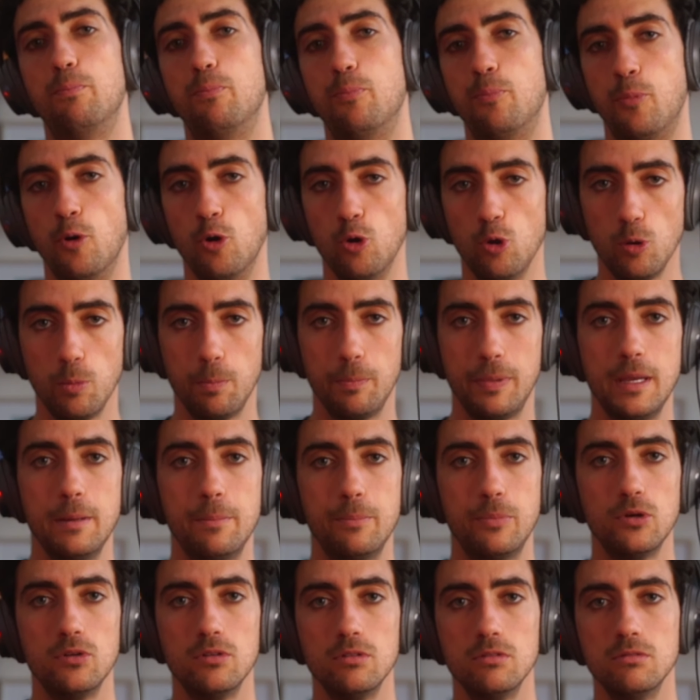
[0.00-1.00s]
pull
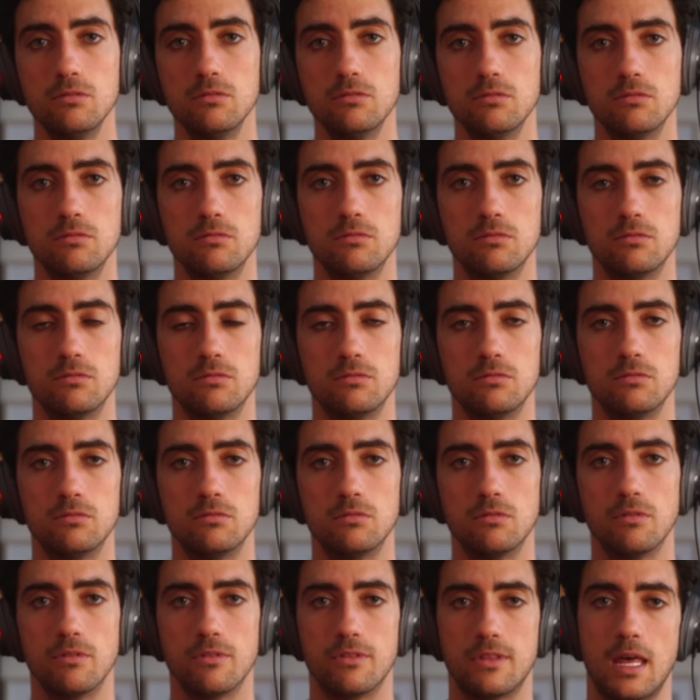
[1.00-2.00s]
people
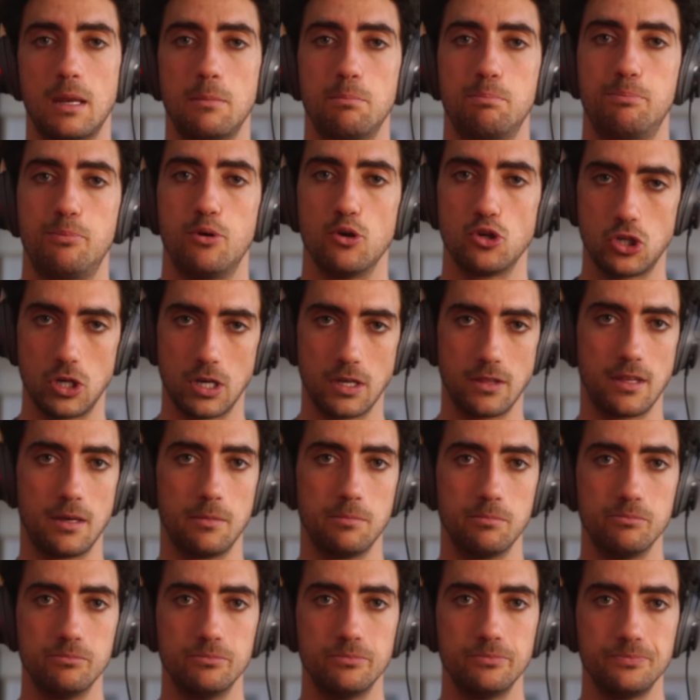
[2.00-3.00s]
than pushing them.